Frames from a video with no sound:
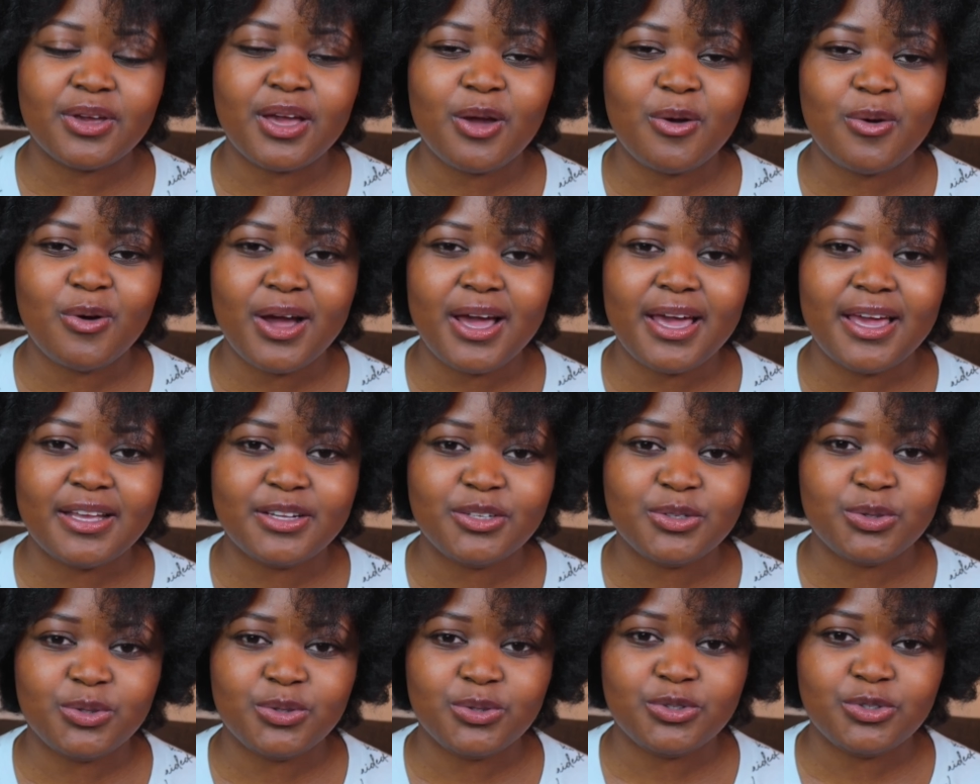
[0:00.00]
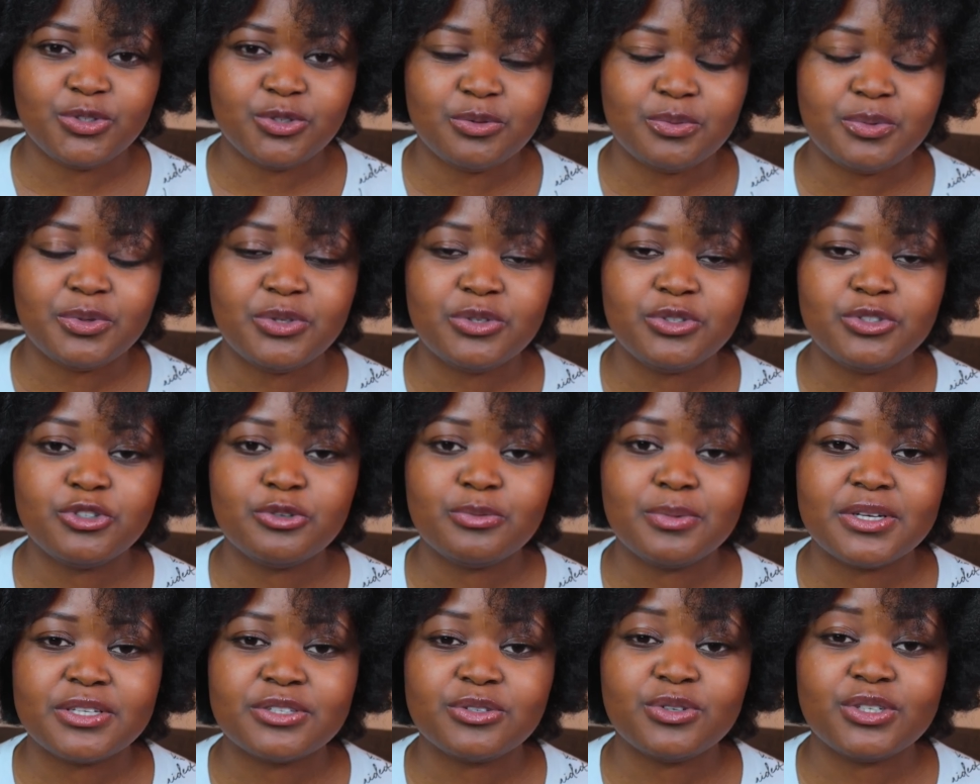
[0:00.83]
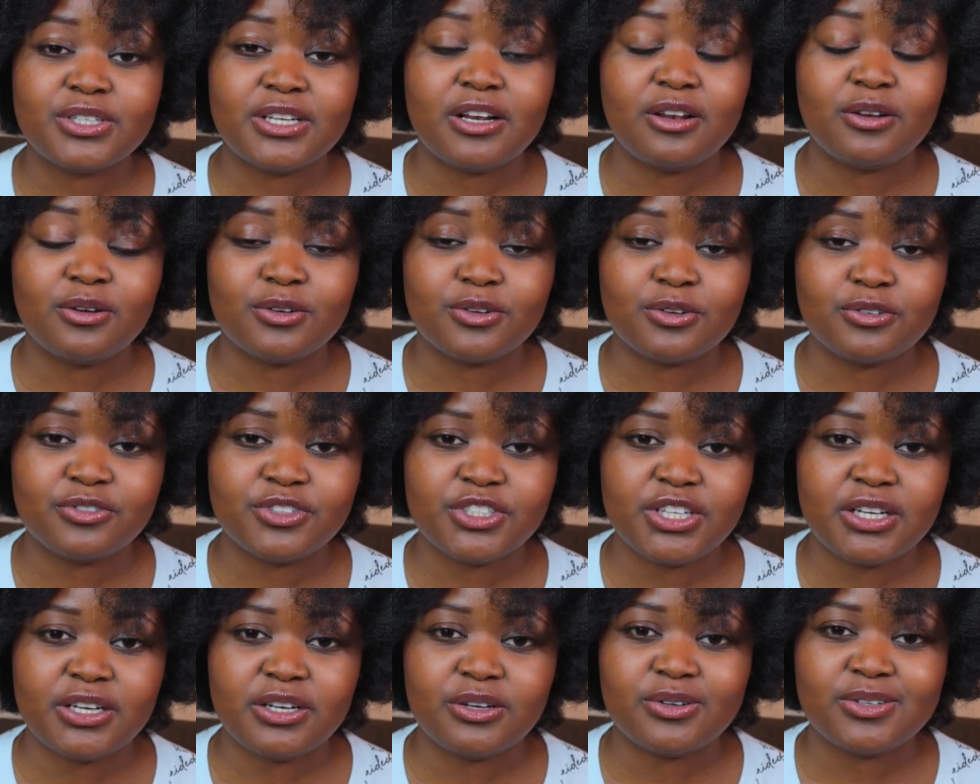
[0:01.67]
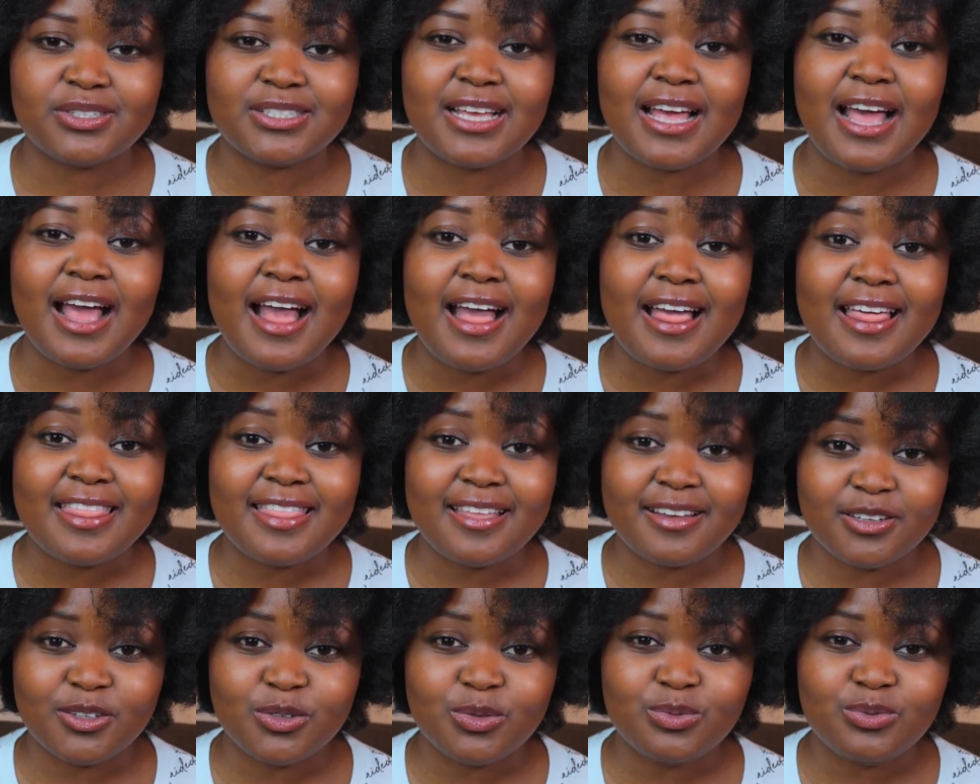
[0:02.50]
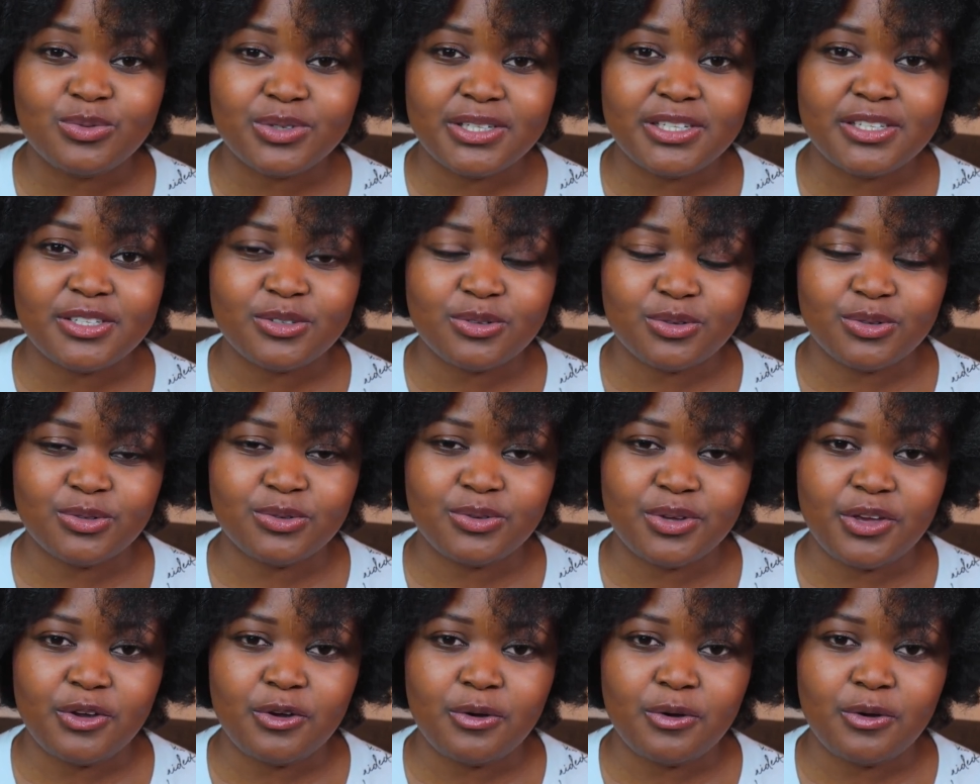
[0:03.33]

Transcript: can go ahead to YouTube. YouTube has got a lot of channels that really is going to